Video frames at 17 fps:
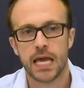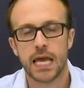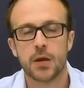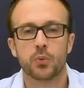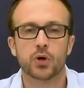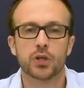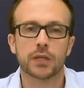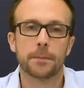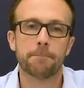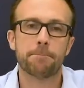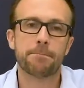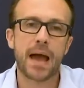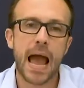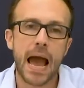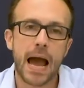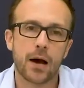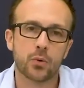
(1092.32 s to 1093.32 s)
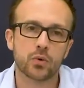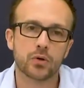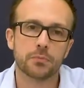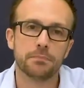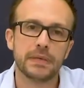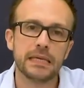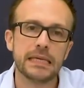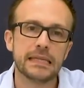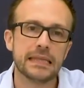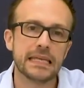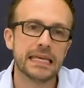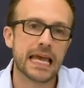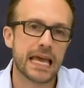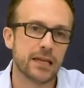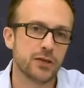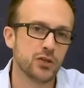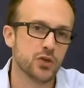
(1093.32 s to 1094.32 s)
It will empower me,
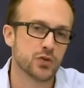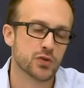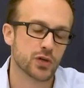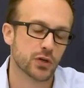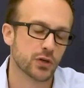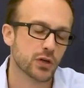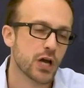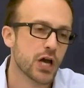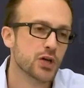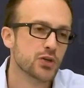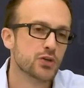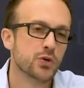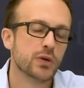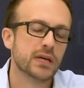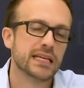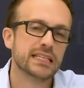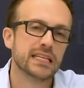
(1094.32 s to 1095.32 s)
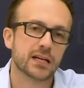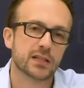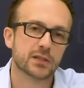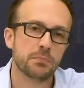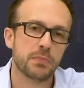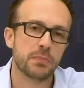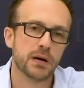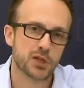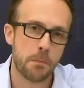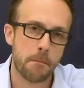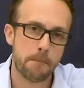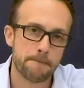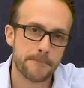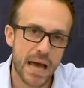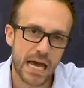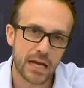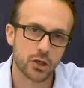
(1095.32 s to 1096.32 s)
the end user, to conduct much
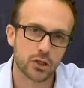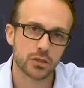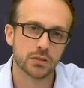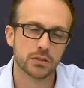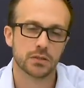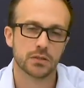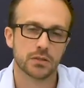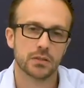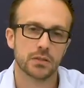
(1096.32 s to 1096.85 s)
better,